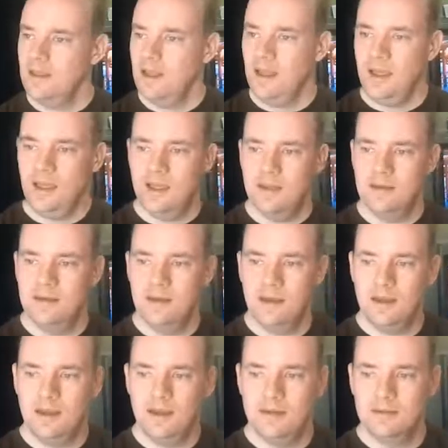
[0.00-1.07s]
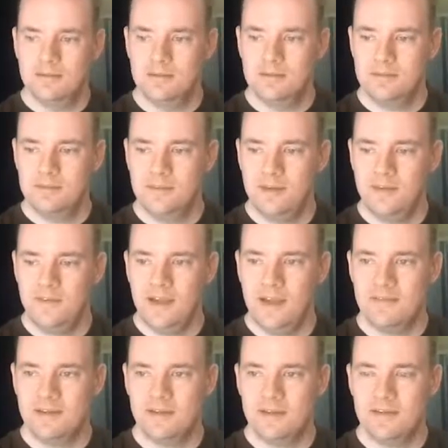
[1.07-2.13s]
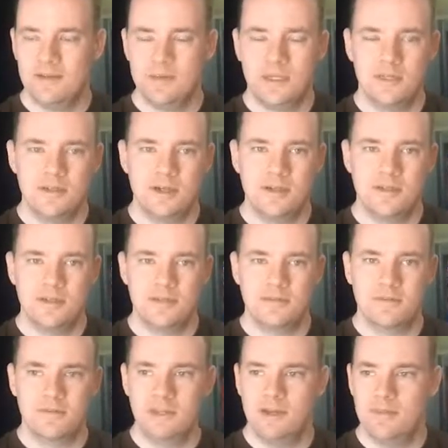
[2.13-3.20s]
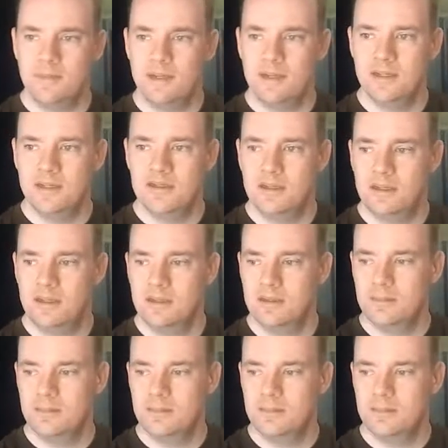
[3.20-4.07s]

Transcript: And if I have to leave something charging for 10 minutes, then